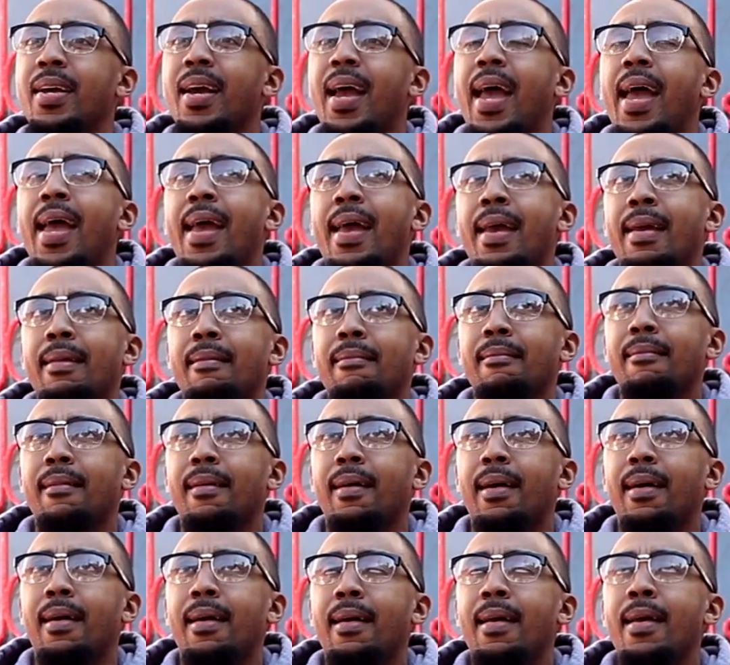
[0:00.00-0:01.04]
And
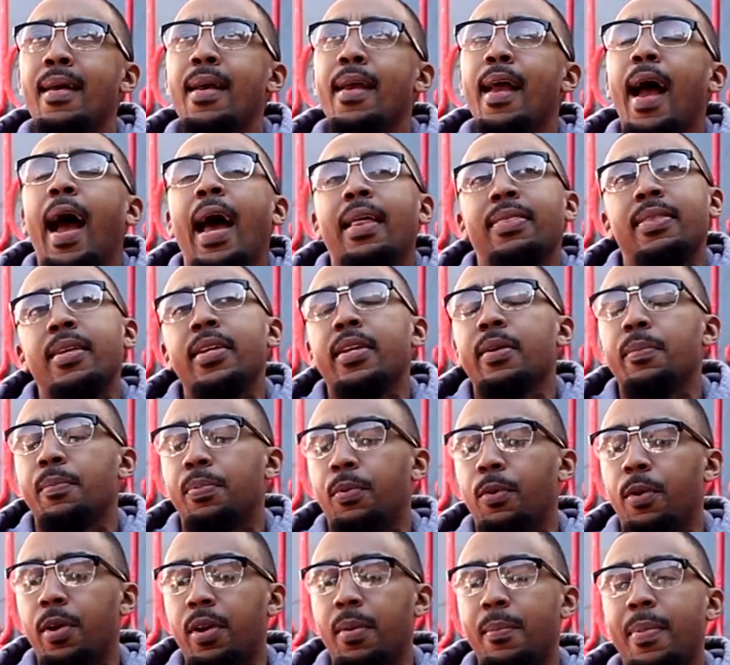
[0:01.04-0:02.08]
I think it
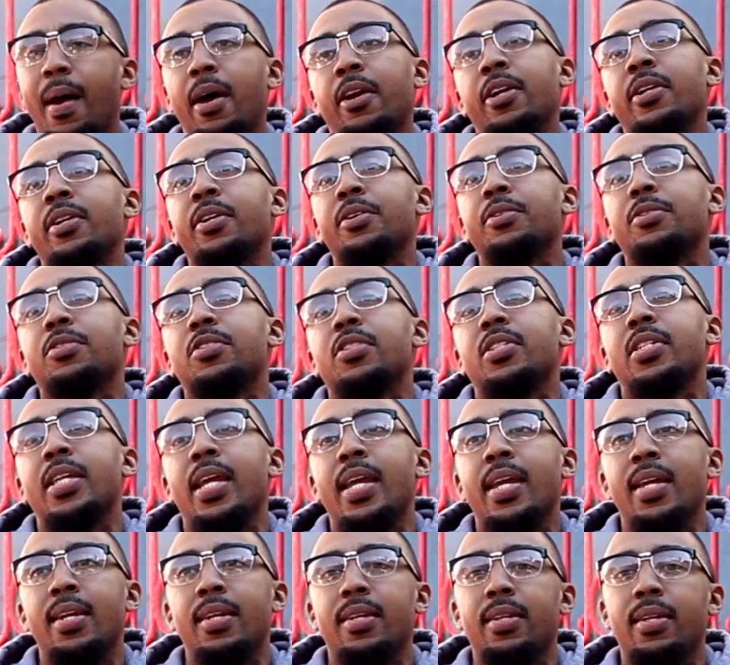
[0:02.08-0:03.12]
brought about an
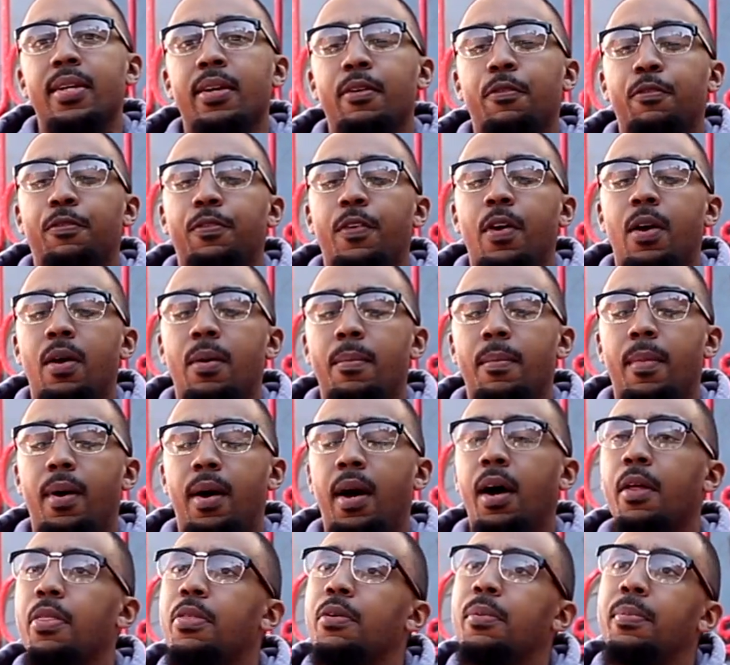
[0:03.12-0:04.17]
understanding from
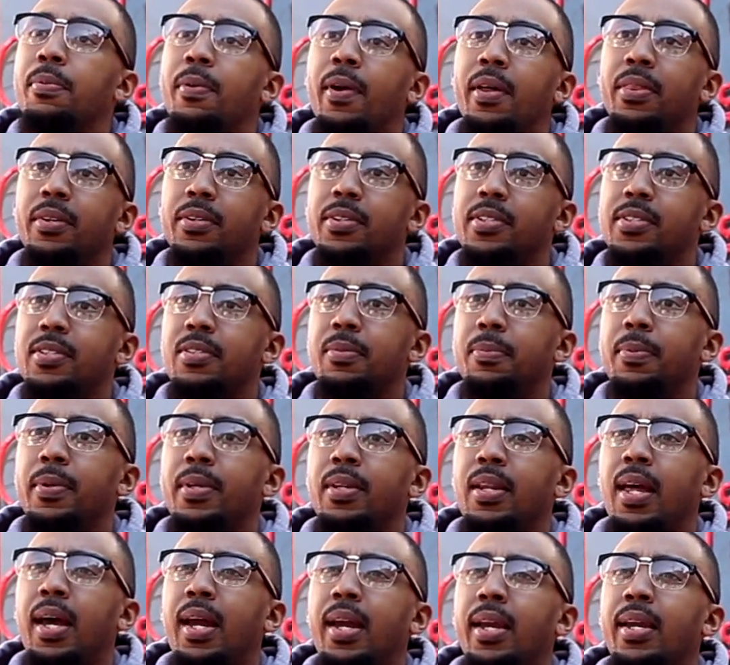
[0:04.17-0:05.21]
other brothers to
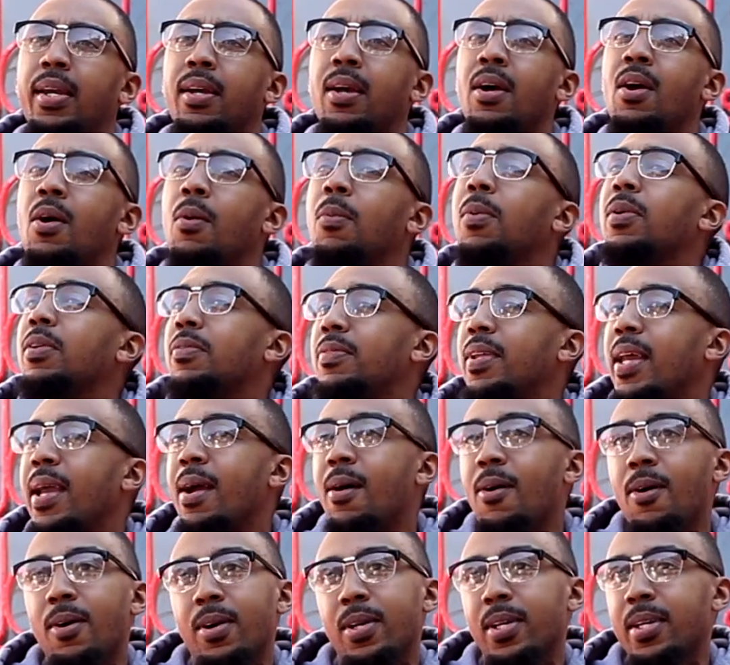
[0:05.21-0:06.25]
be like, well, if they
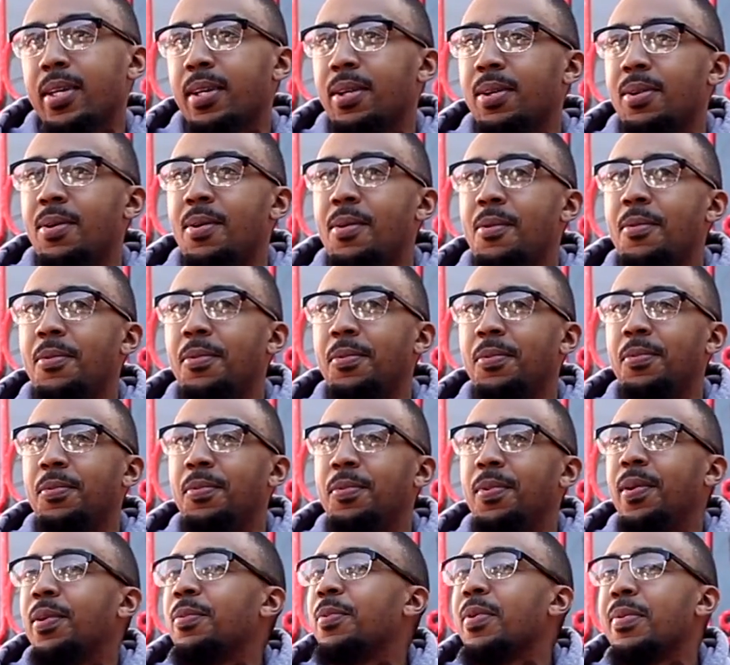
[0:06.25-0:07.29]
all could get along,
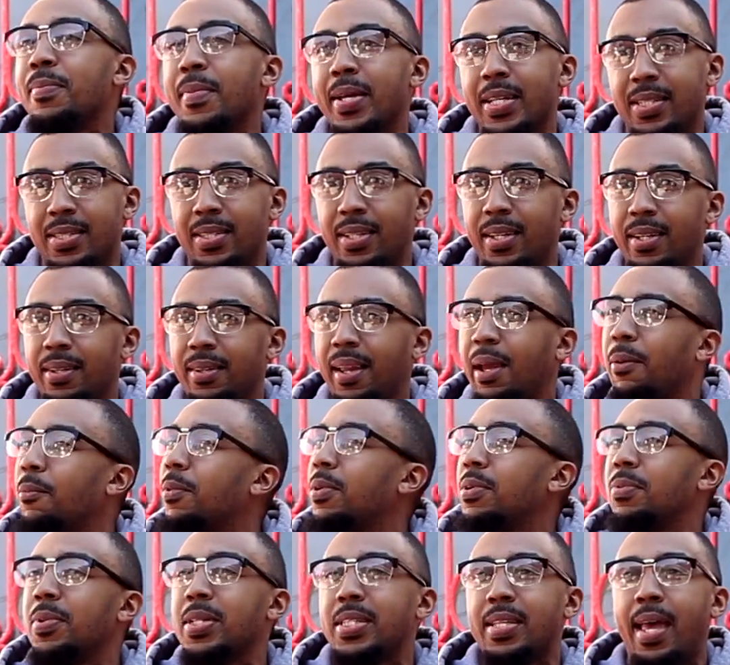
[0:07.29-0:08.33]
what are we missing? Like,
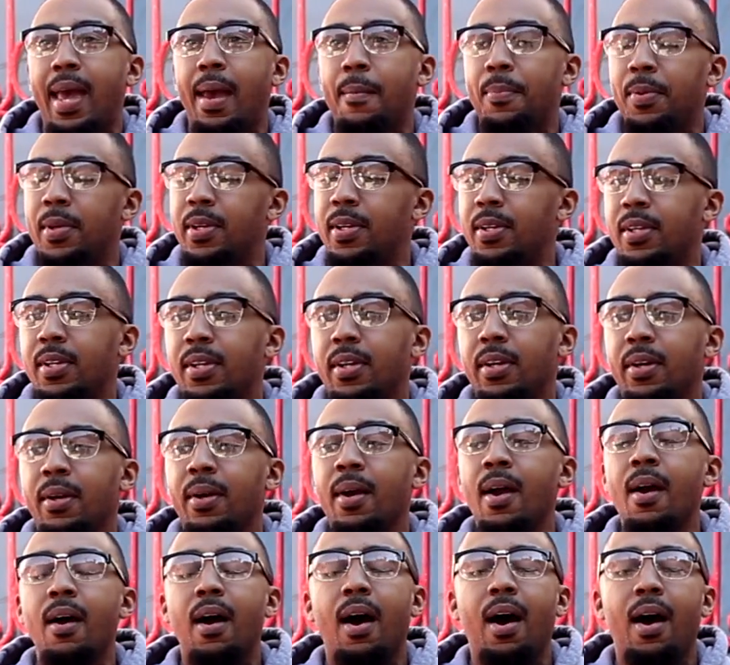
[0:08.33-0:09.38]
what's happening
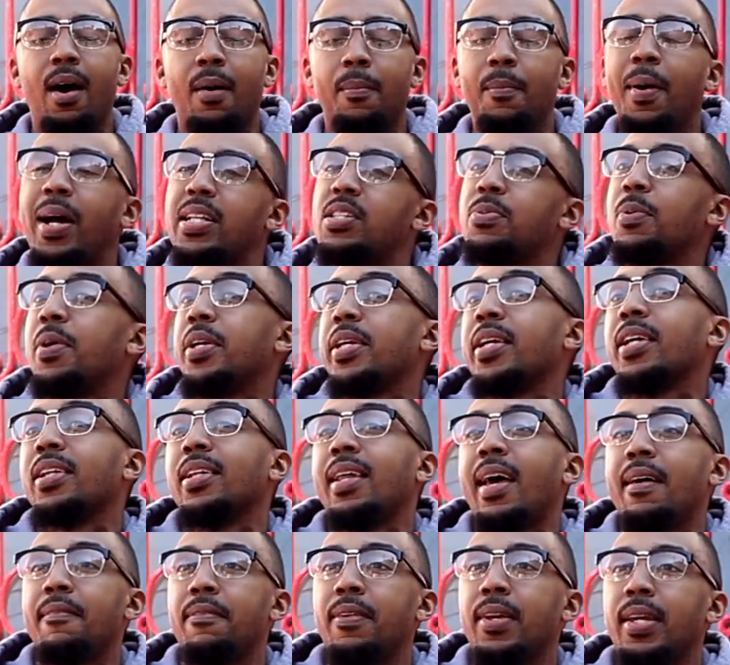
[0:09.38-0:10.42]
here? By
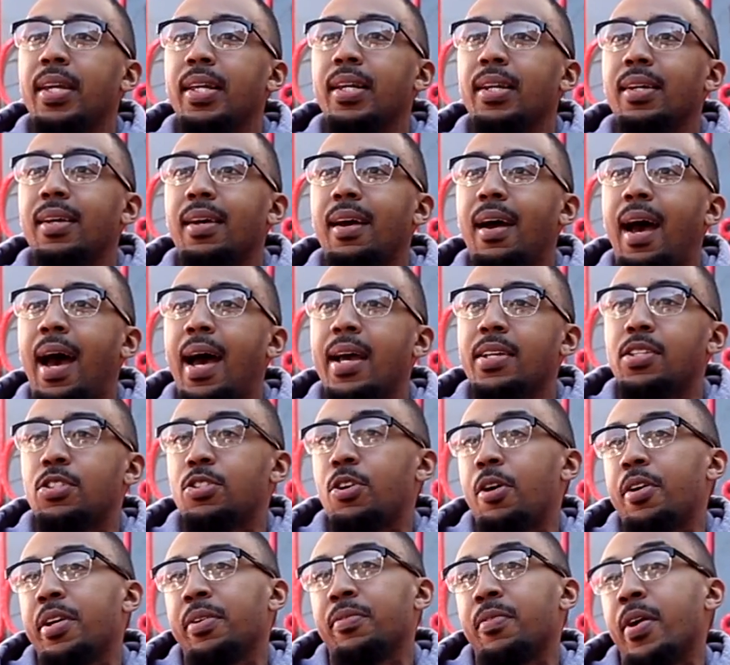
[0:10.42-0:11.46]
2011, I
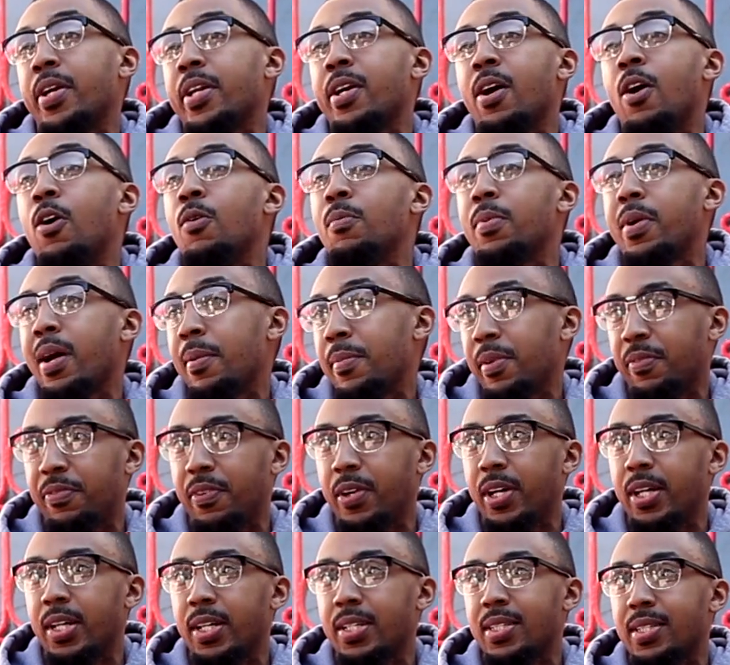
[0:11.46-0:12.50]
started running Homecoming
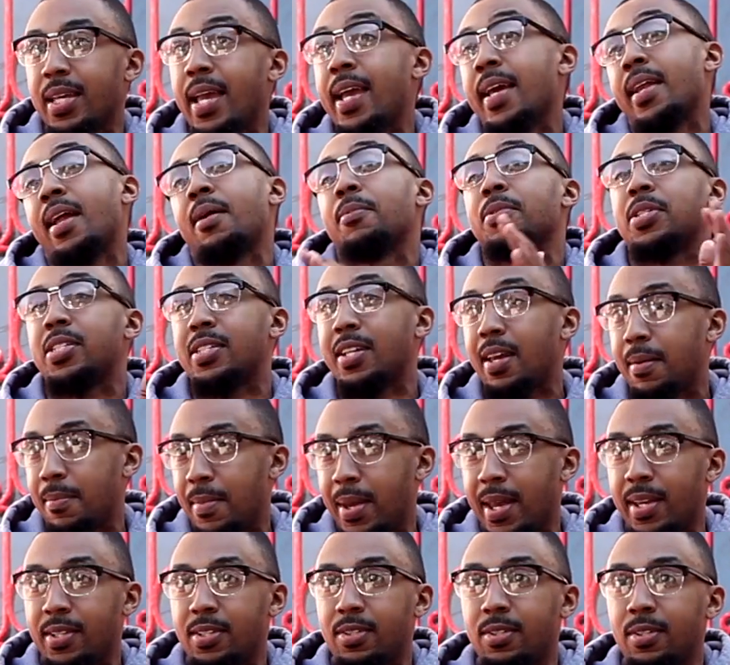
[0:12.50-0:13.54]
for us, and I was
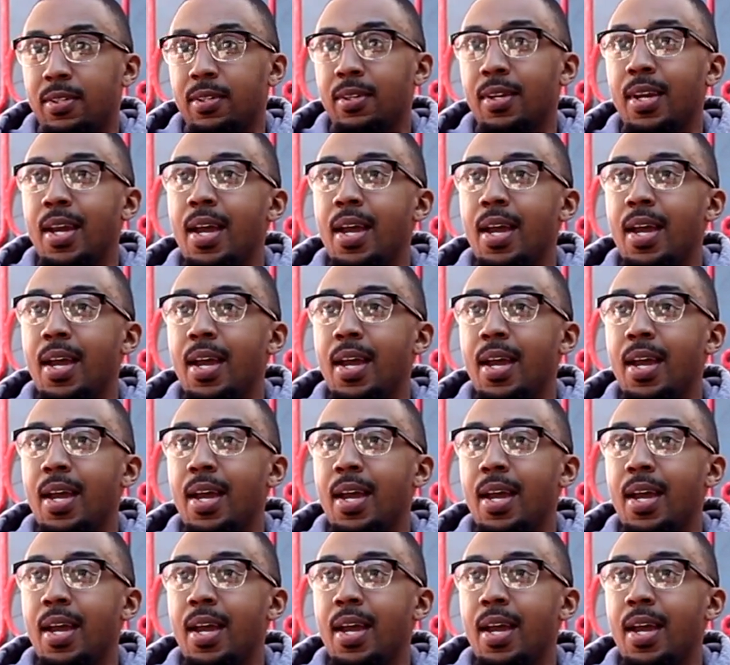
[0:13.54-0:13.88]
stepmaster.